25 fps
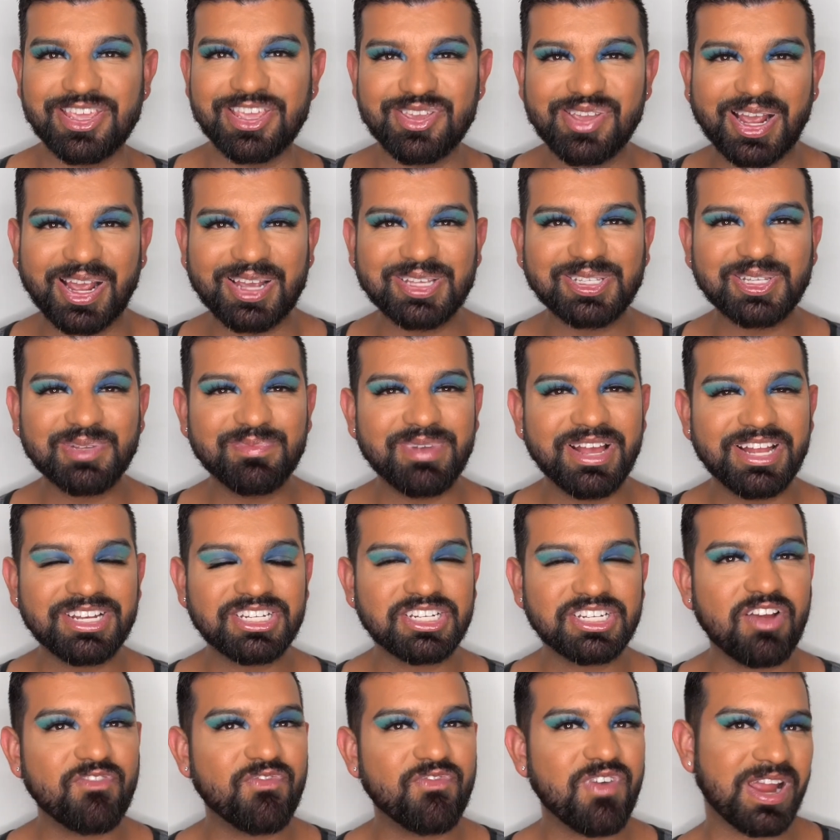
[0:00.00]
you guys so
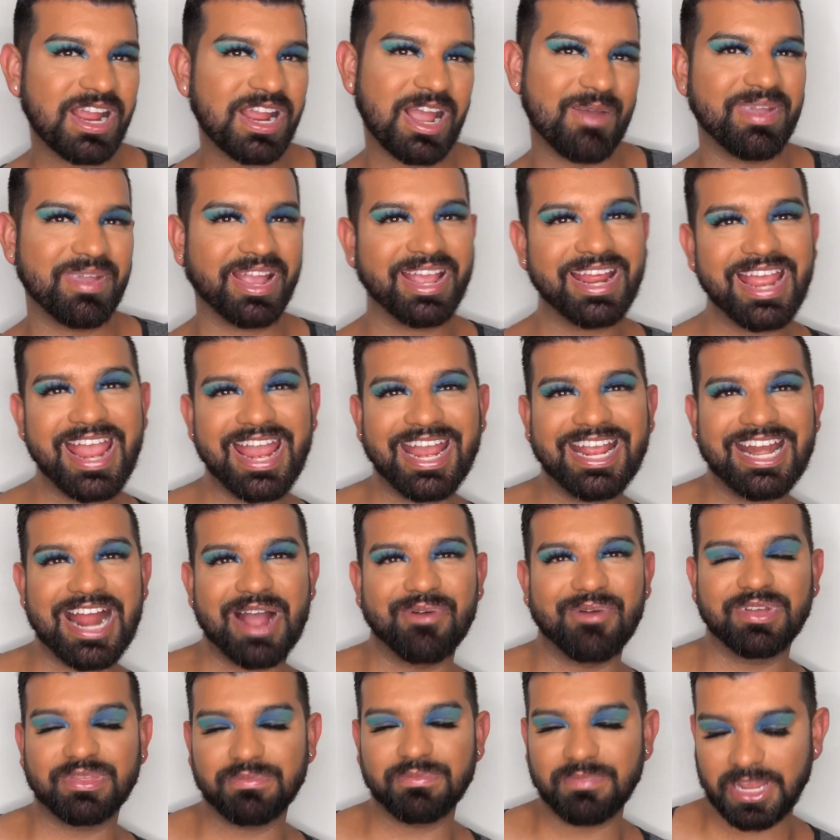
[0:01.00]
much for coming and hanging
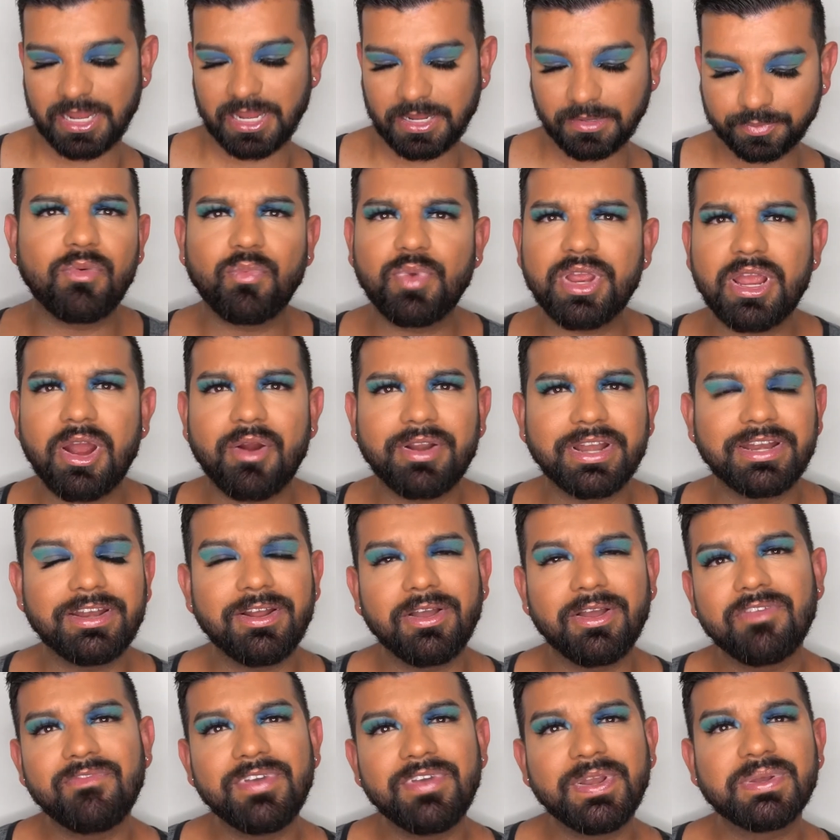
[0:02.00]
out with me. We already
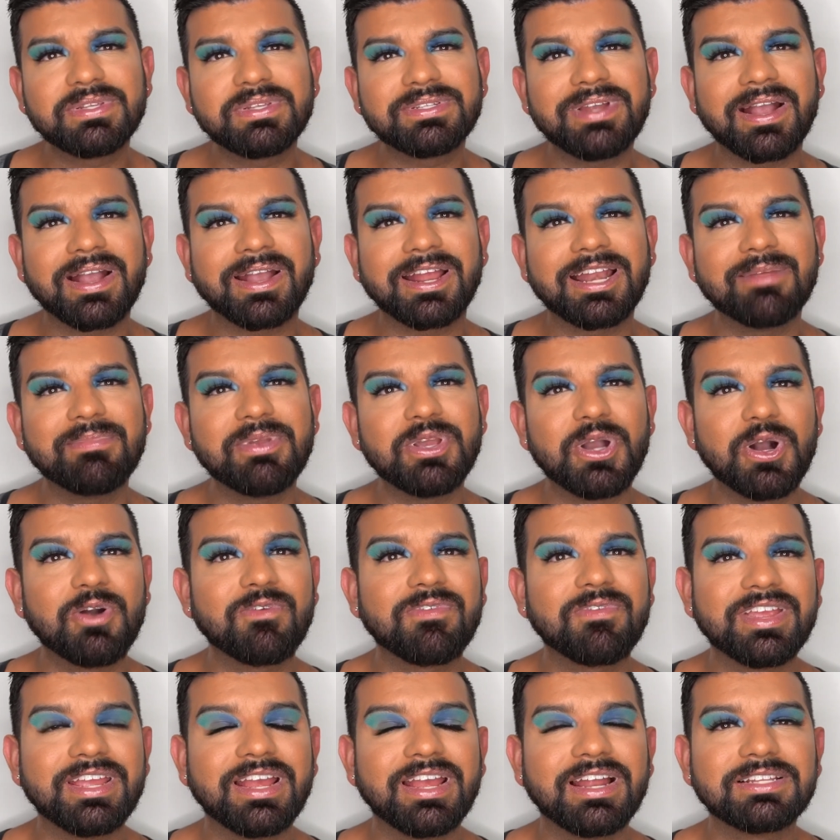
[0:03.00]
know the video's not going to be
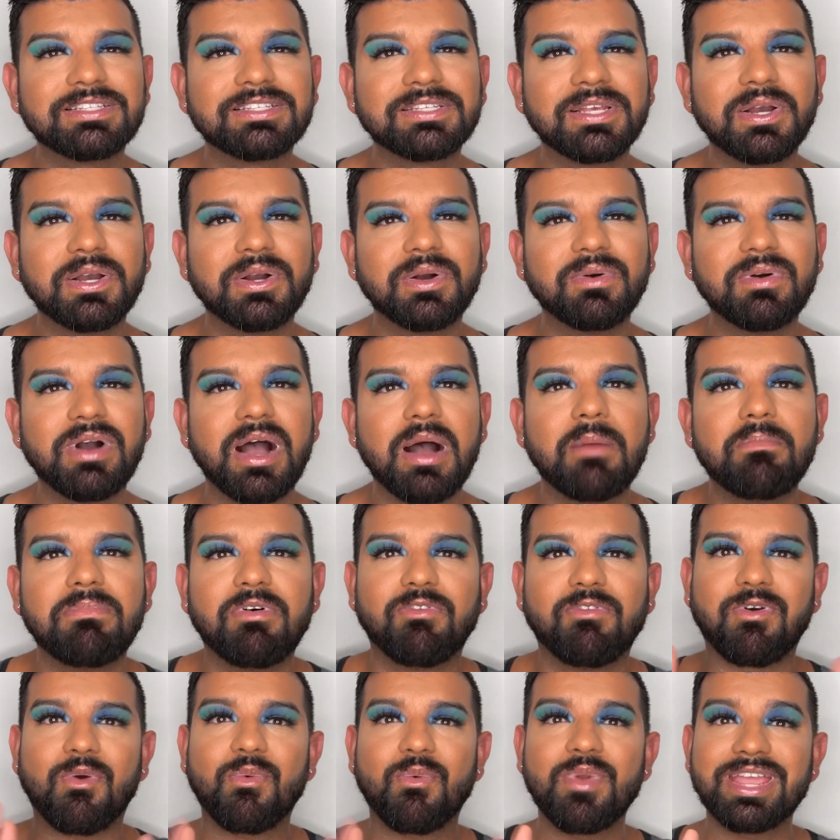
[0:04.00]
over yet, so
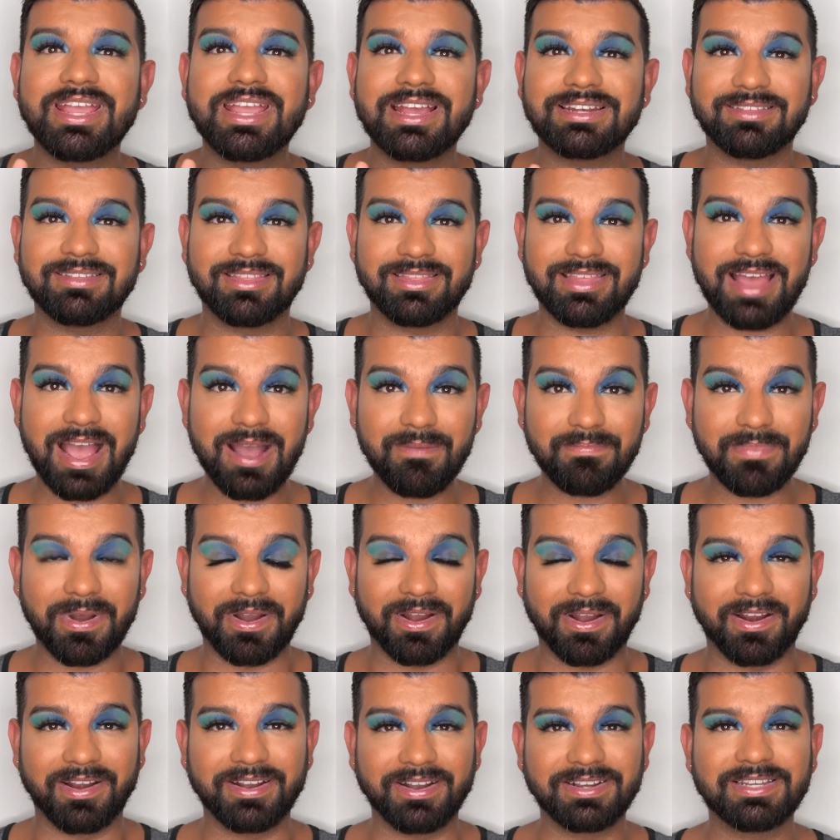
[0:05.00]
before we get to that
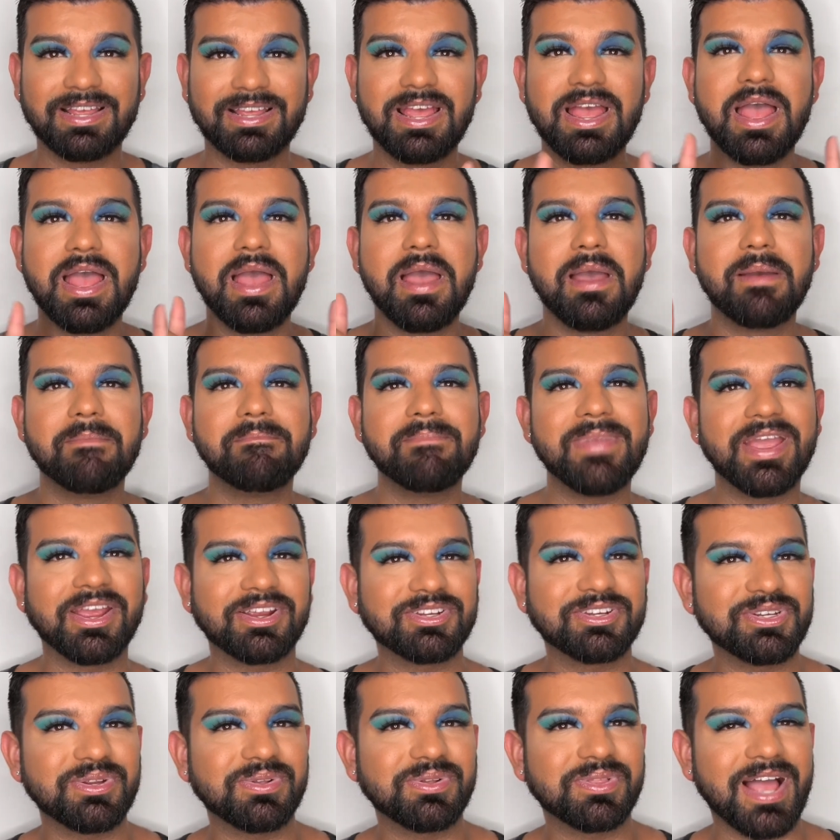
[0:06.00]
part,
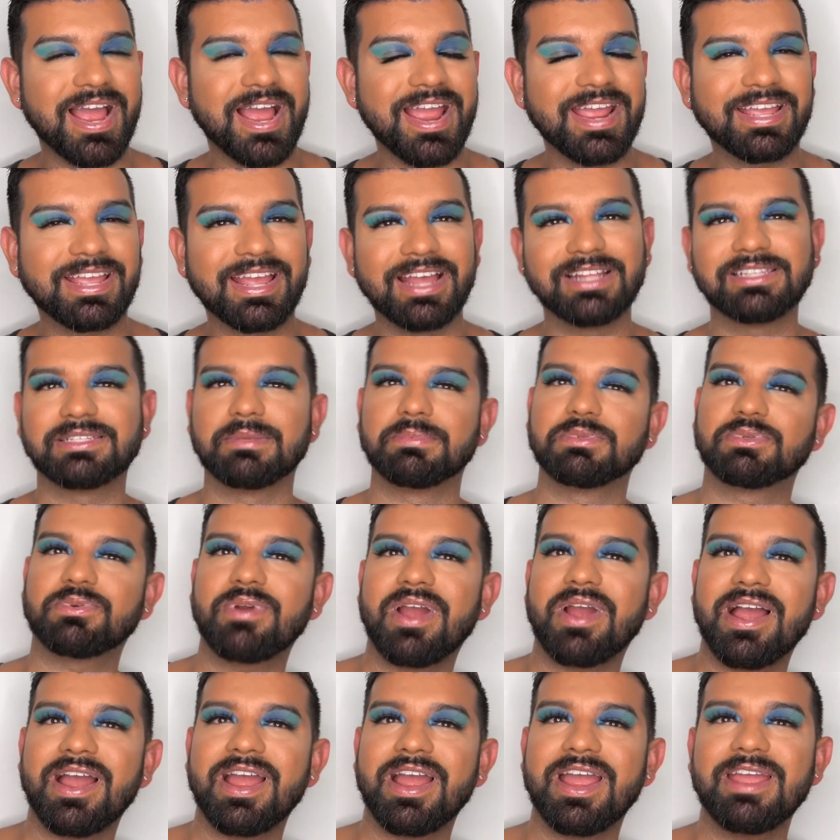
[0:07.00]
make sure you like and
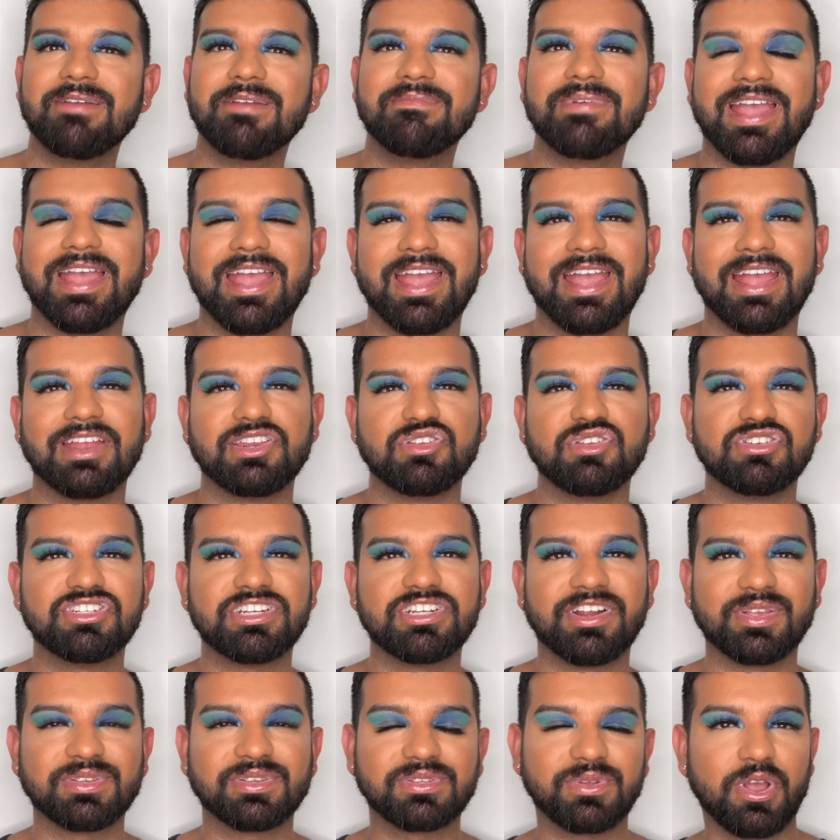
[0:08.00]
subscribe, and you
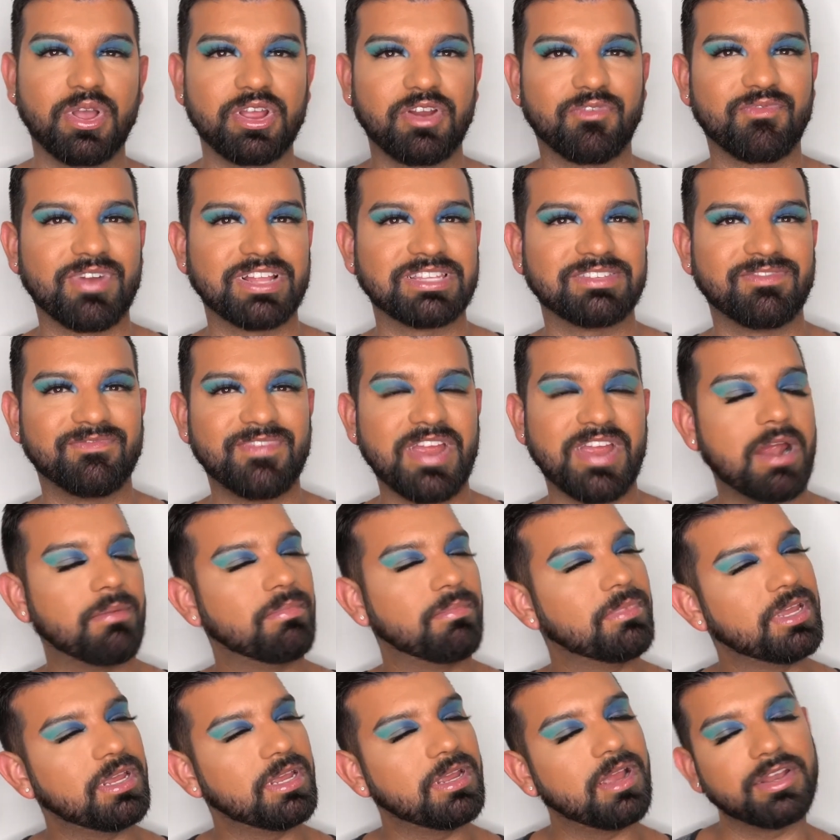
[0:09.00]
share this with all your friends and
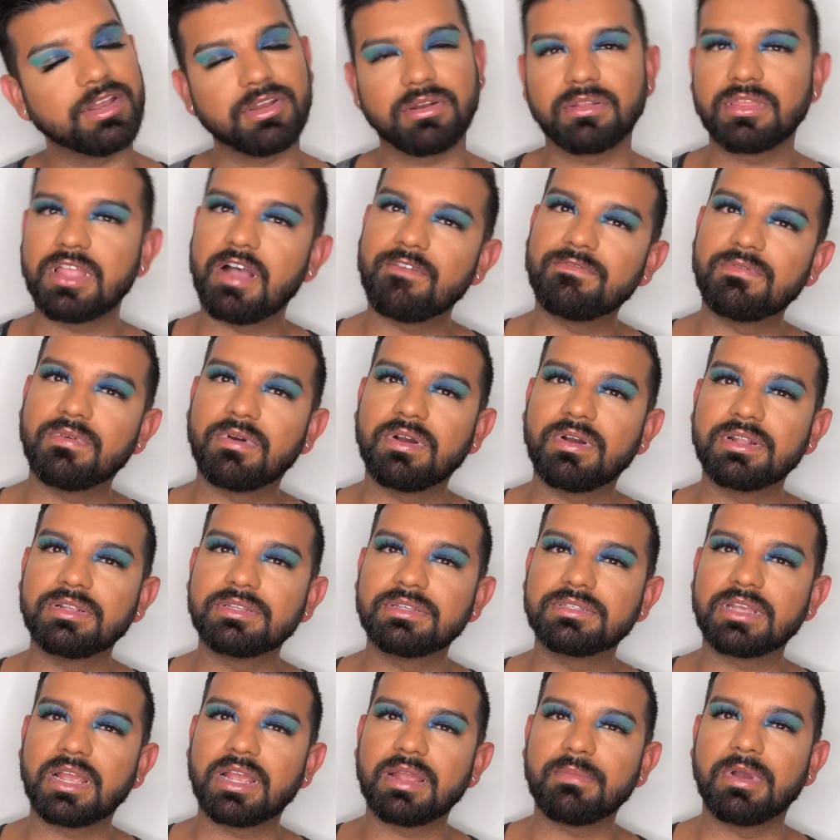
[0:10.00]
family and your loved
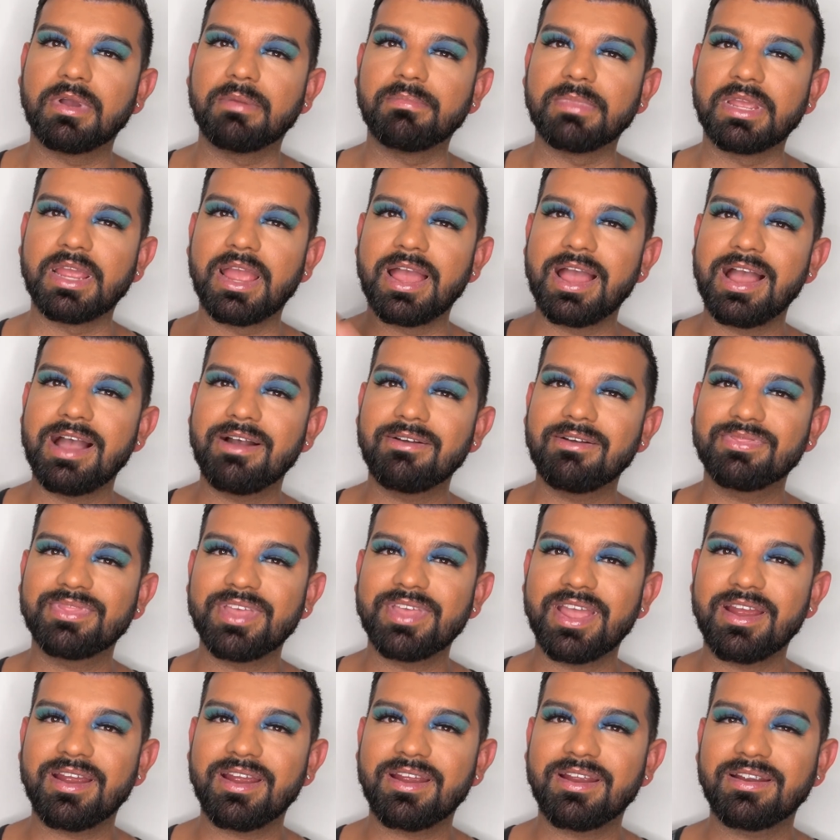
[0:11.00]
ones. Put me out
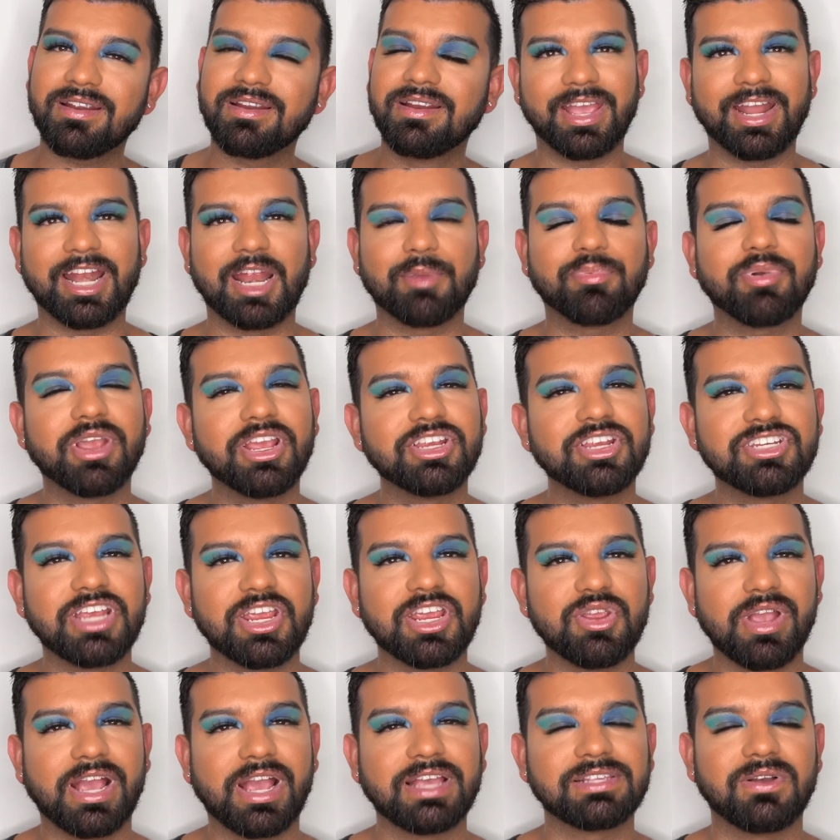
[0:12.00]
there. And I
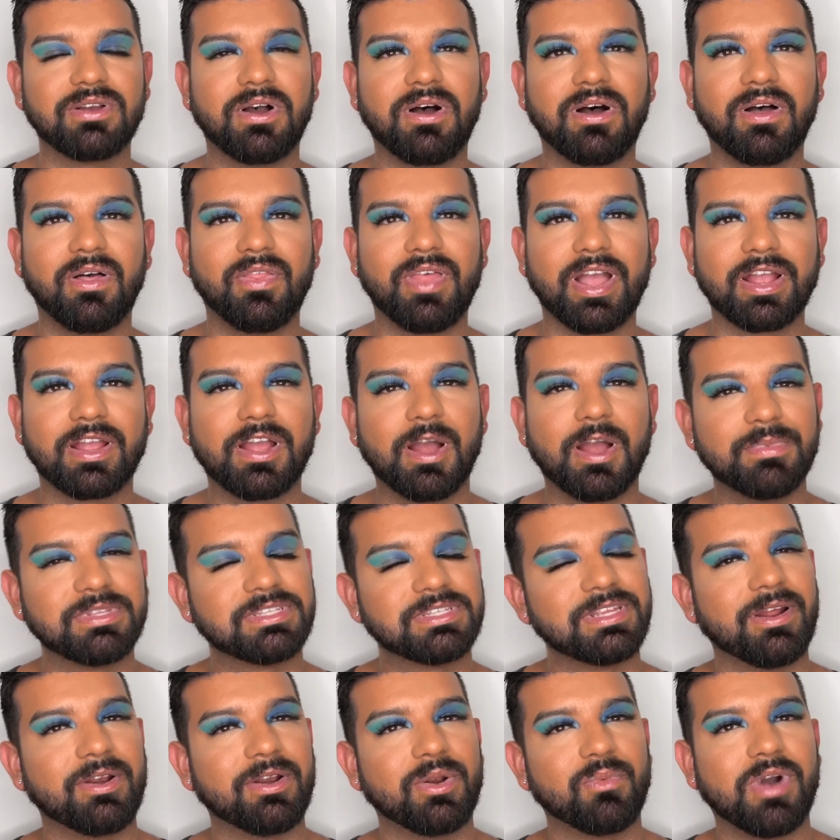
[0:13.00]
appreciate you guys all that come and
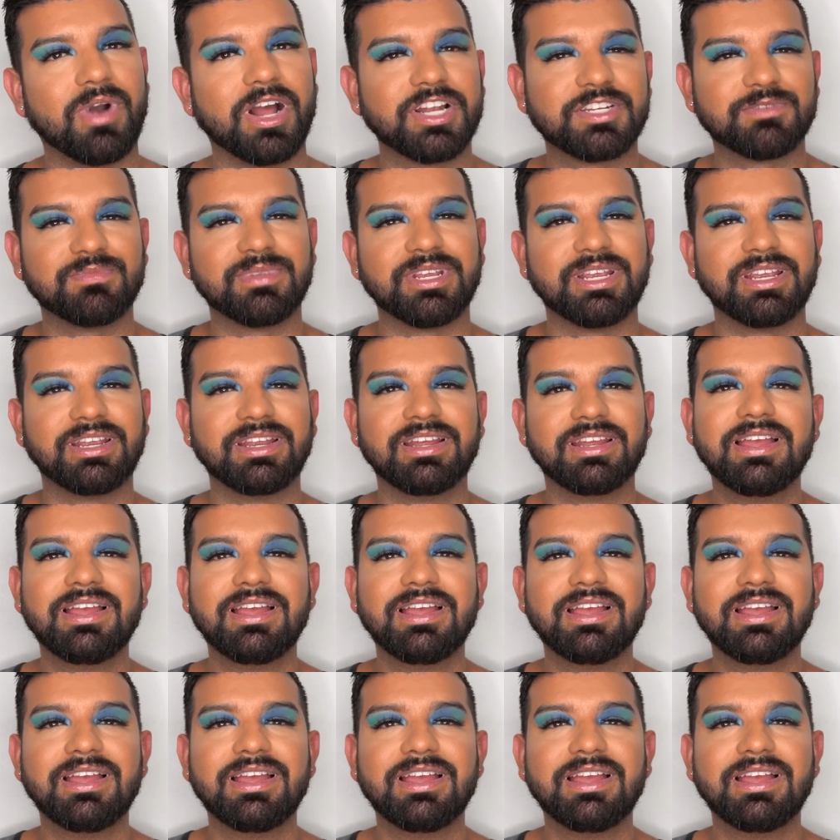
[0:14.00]
sit down and watch me,